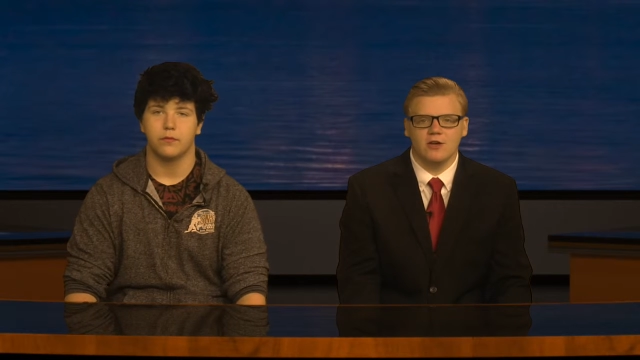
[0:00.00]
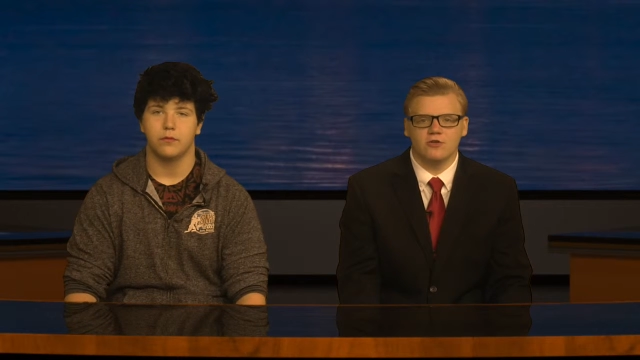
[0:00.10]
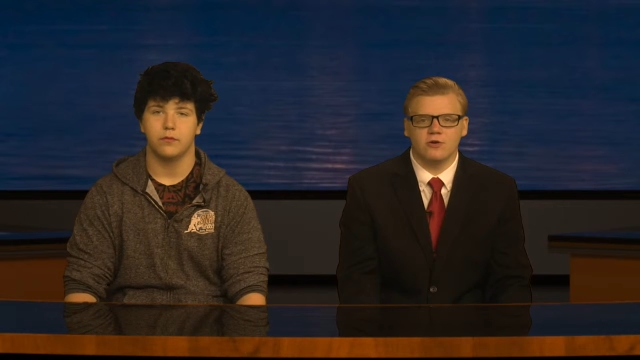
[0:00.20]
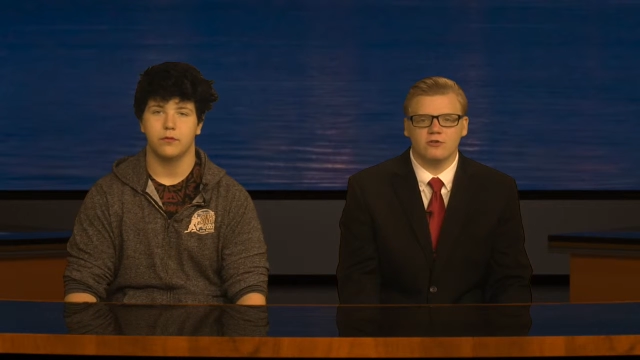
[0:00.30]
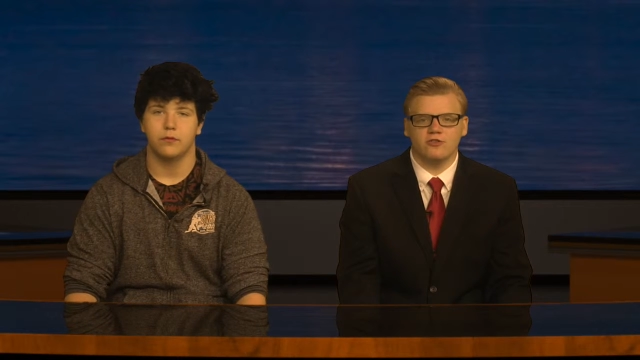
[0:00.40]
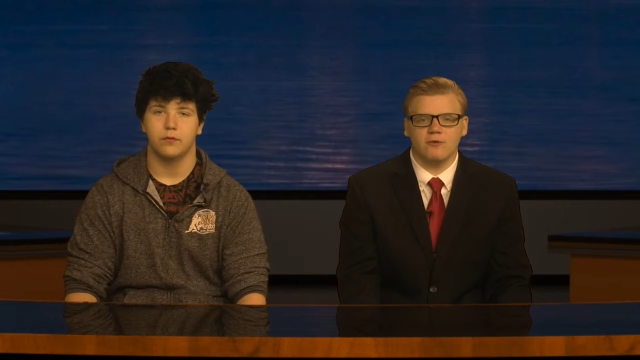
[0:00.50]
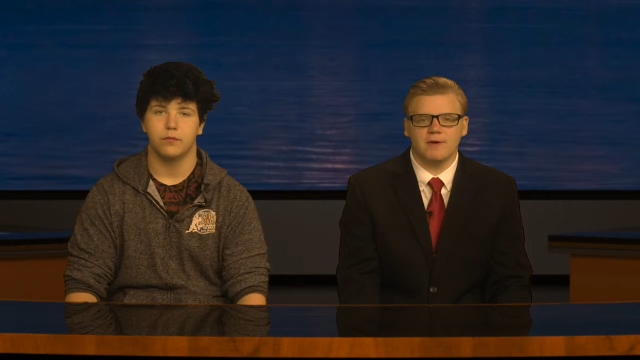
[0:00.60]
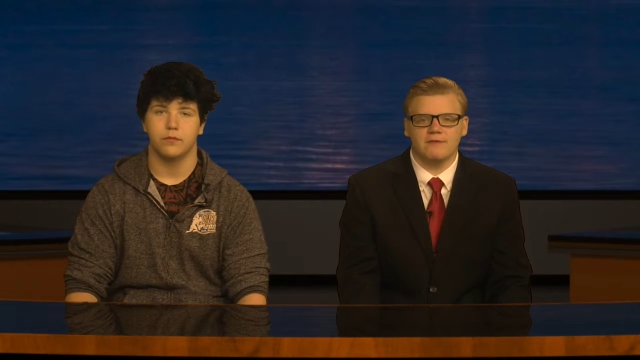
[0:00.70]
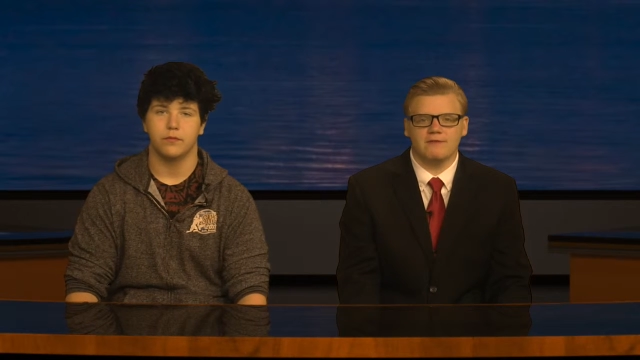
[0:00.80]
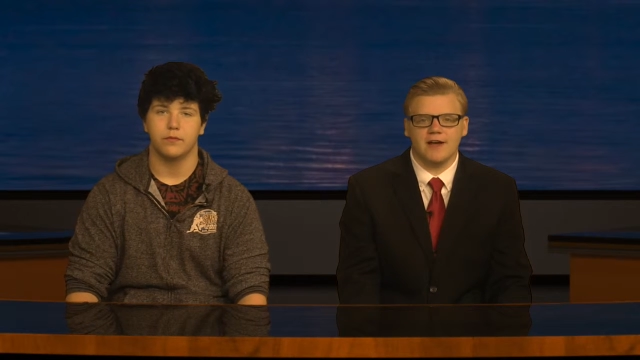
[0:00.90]
Speaker 1: Doors
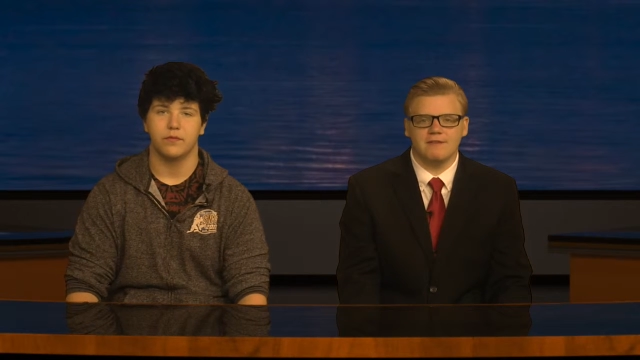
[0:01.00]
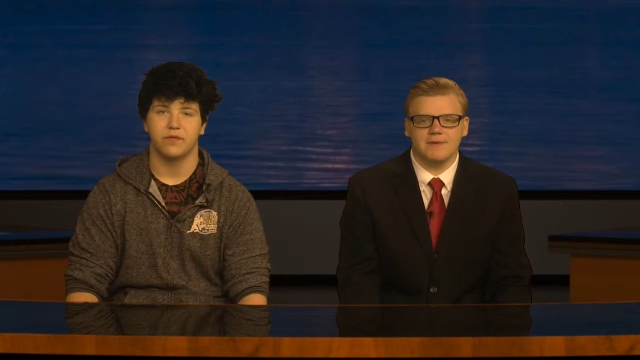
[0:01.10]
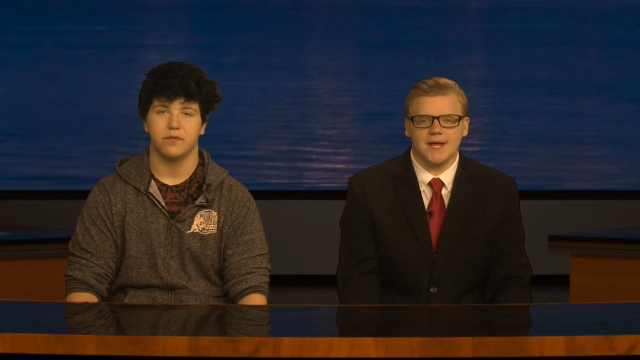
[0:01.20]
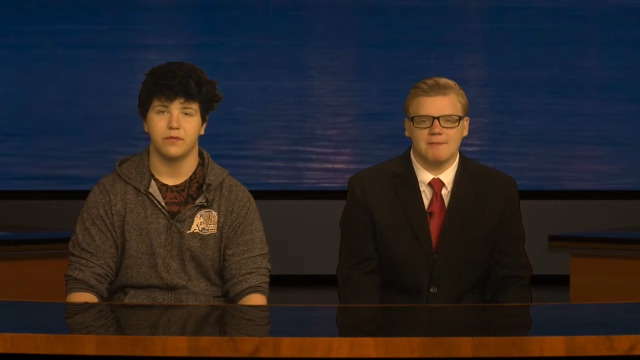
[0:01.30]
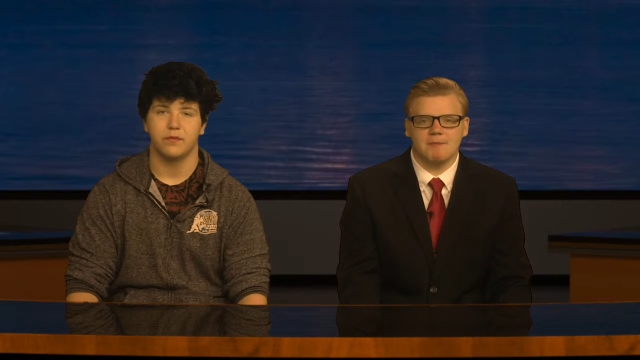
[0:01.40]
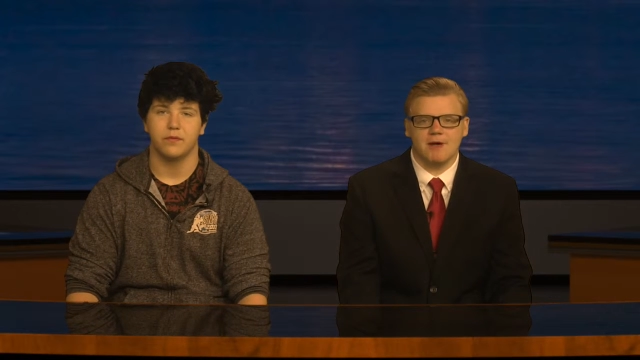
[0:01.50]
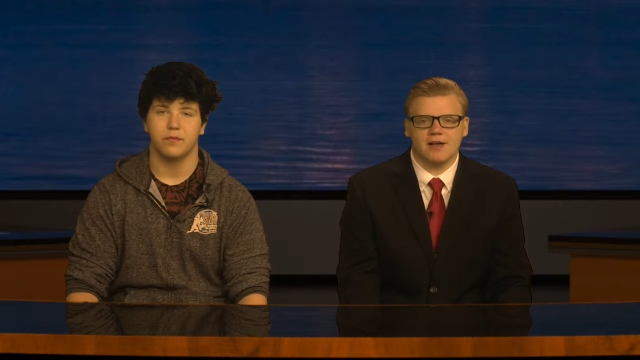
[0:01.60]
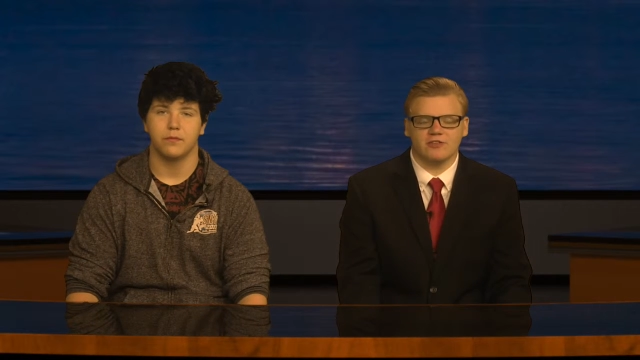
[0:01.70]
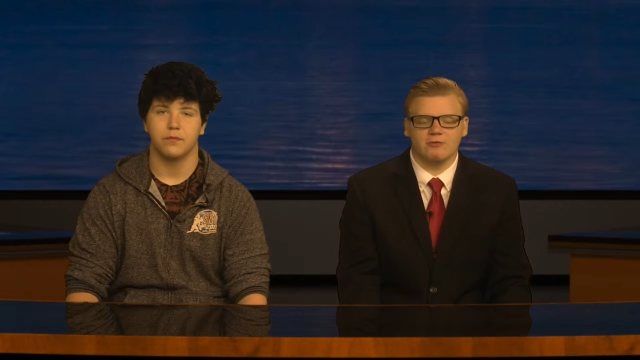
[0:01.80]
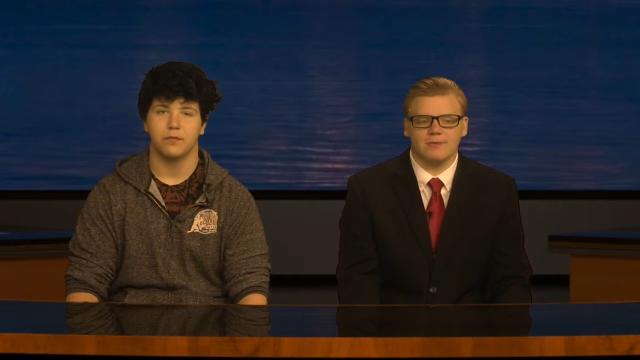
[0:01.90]
open at 5 p.m. and
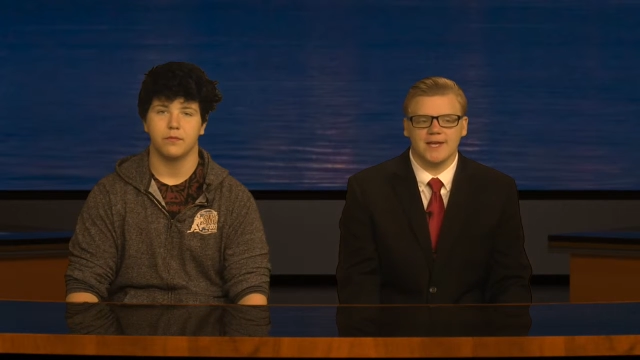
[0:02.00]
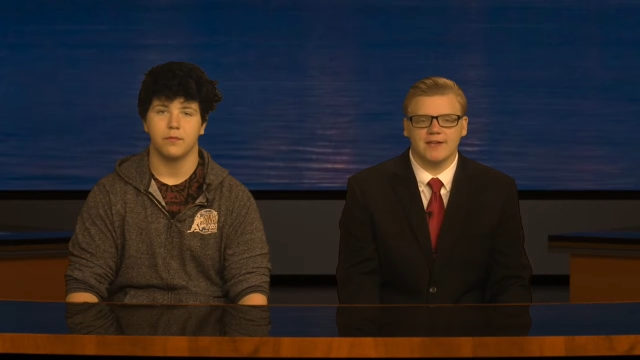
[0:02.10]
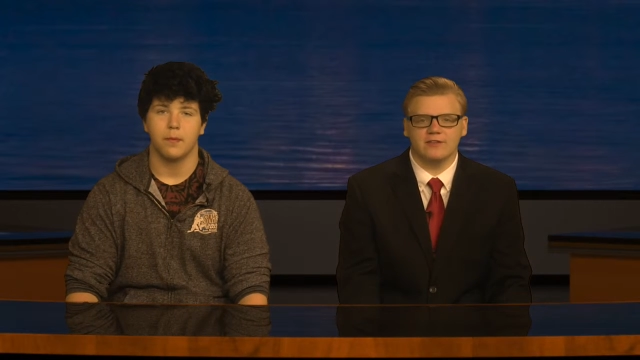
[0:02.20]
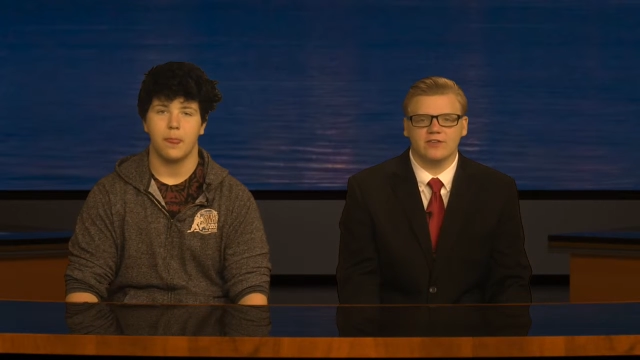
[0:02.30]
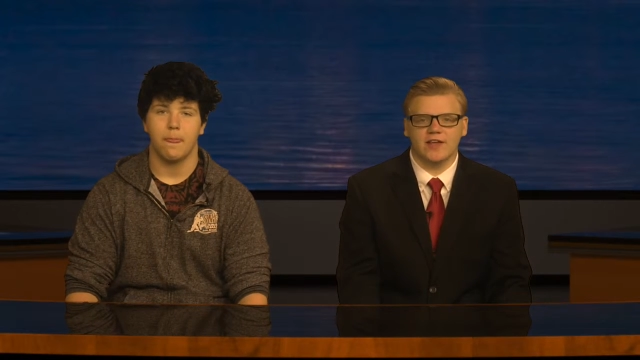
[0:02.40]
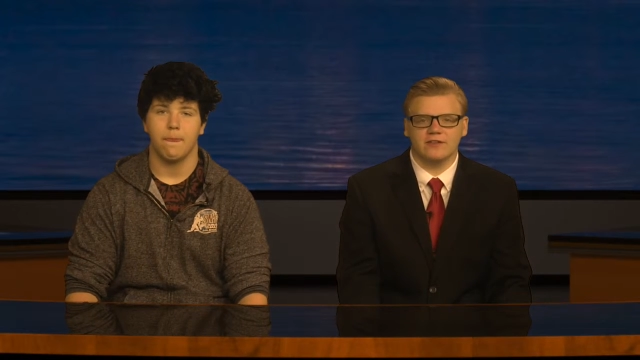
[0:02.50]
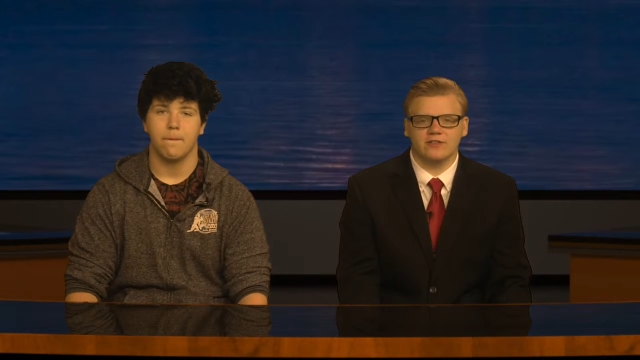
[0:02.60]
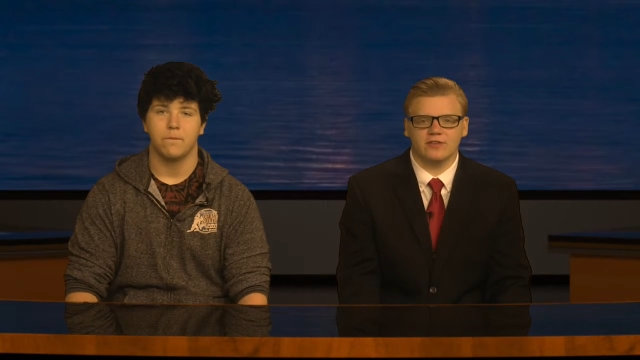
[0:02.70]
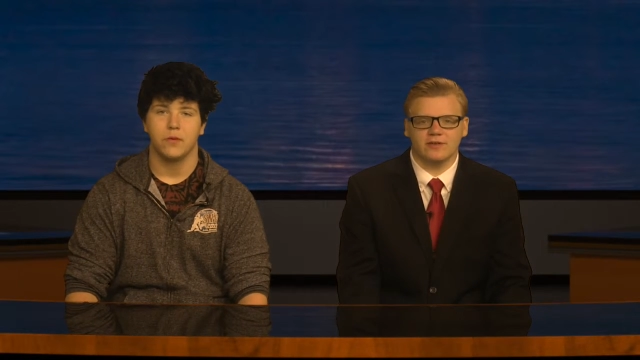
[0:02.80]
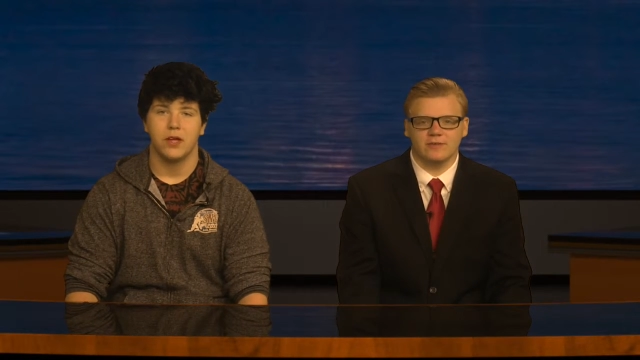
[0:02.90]
boxing will begin at 6.